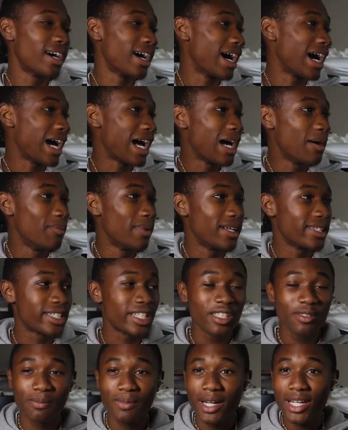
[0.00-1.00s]
I had my
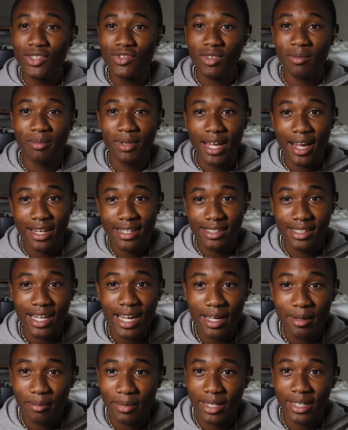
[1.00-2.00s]
teeth brushed from last
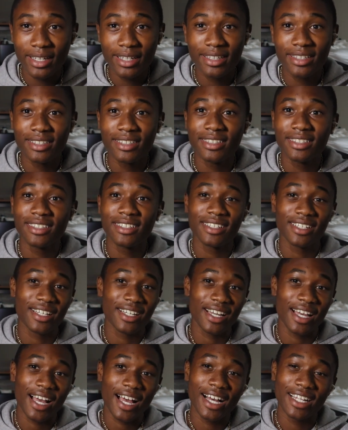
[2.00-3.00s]
night, man.
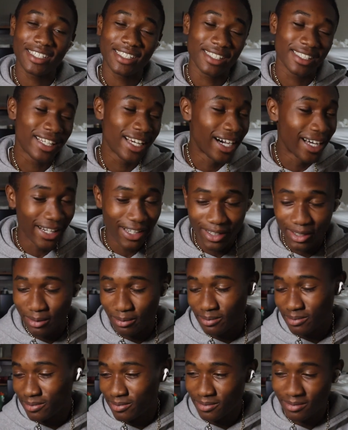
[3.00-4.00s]
I just got
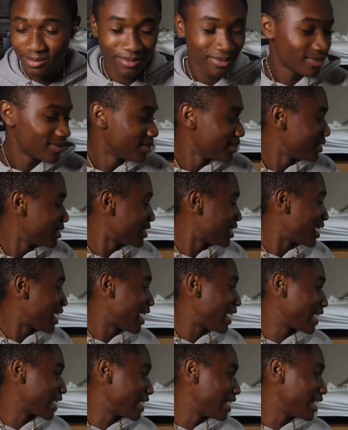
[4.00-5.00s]
up.
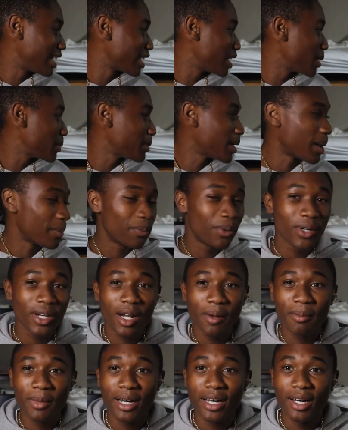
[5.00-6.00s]
I got up. I put
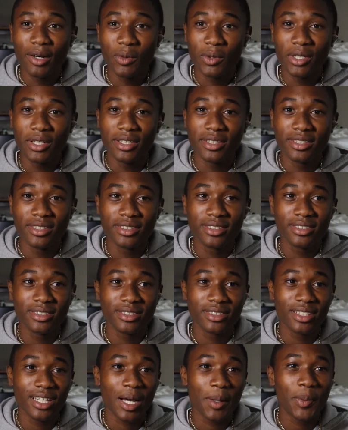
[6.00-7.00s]
on my what?
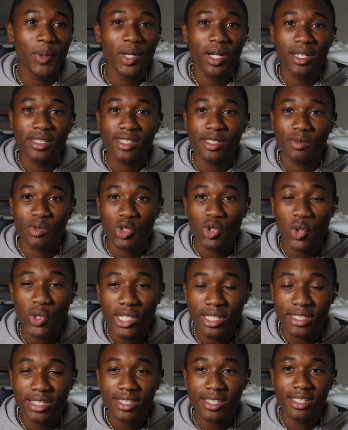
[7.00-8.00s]
I put on some
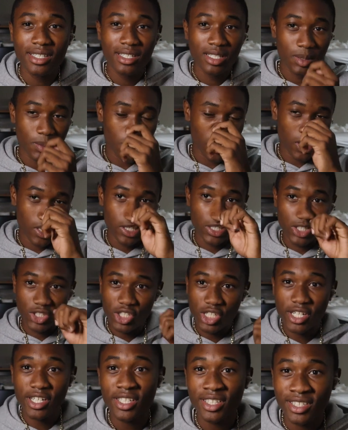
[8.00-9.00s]
shorts. Put on the
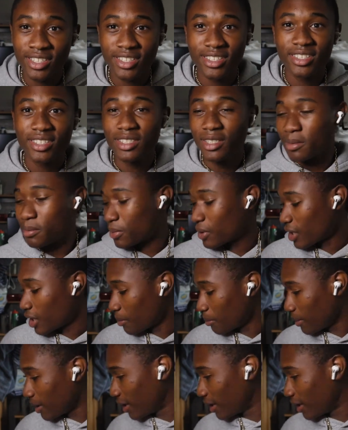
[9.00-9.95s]
shirt. Put on